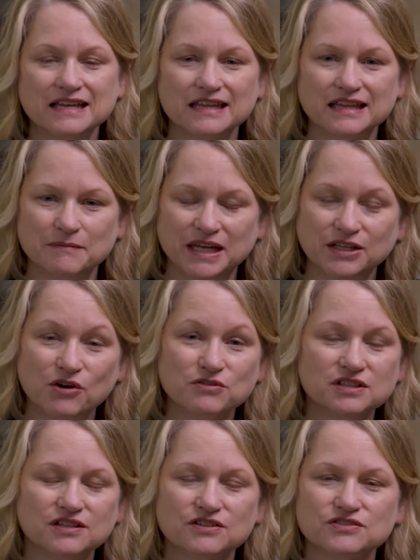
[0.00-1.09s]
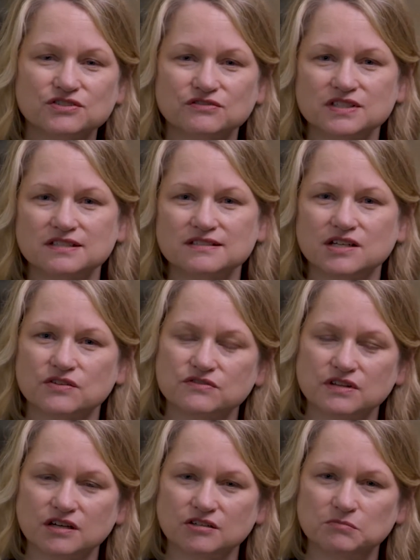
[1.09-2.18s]
they may know that there are services out there
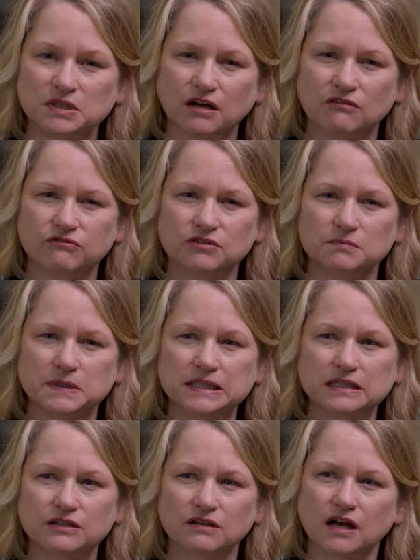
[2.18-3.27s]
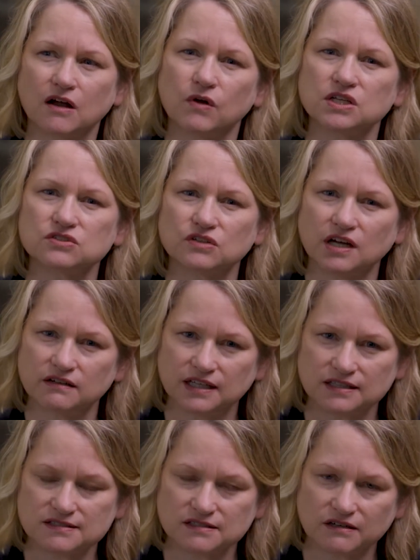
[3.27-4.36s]
that could be helpful, but they're not quite sure how to
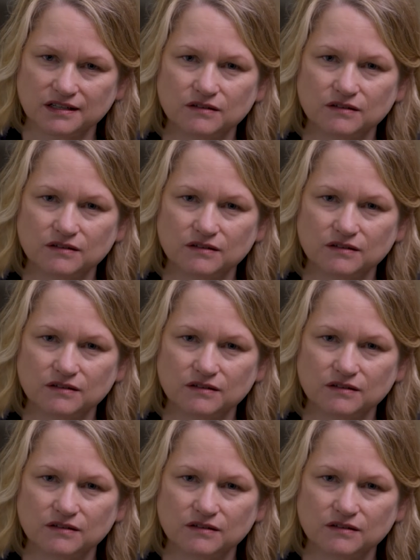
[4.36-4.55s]
get started.